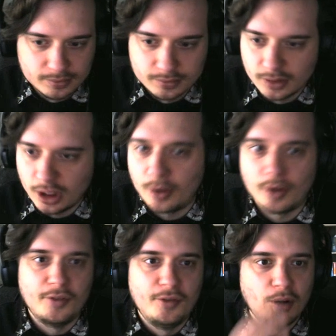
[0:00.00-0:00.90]
Oh, our
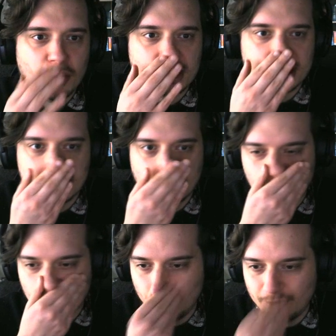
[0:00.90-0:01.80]
focus is
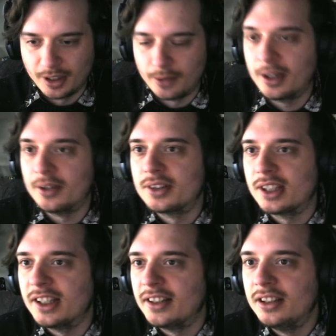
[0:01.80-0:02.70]
moving around again.